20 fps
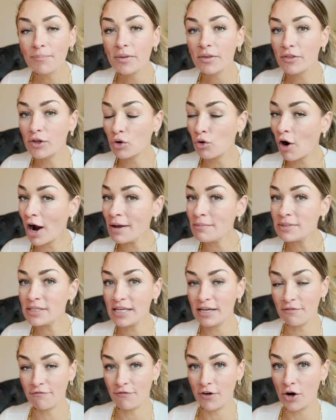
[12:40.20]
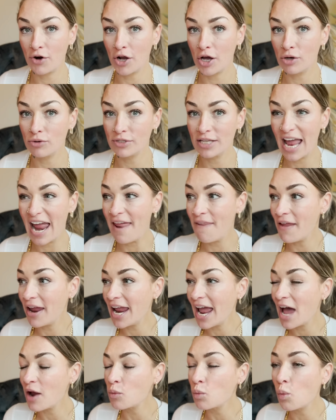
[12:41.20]
the crime scene photos, and they
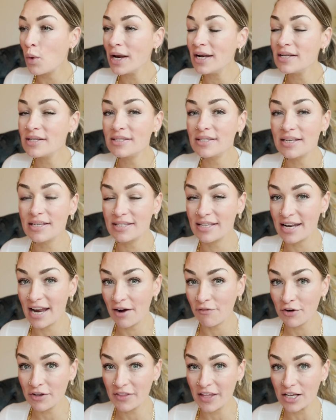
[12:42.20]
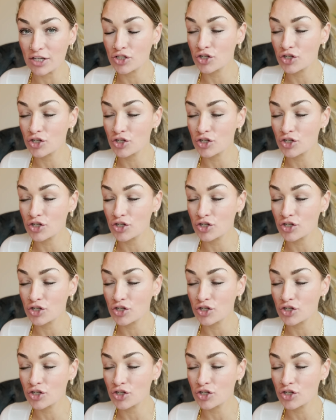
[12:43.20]
had witnesses and everything.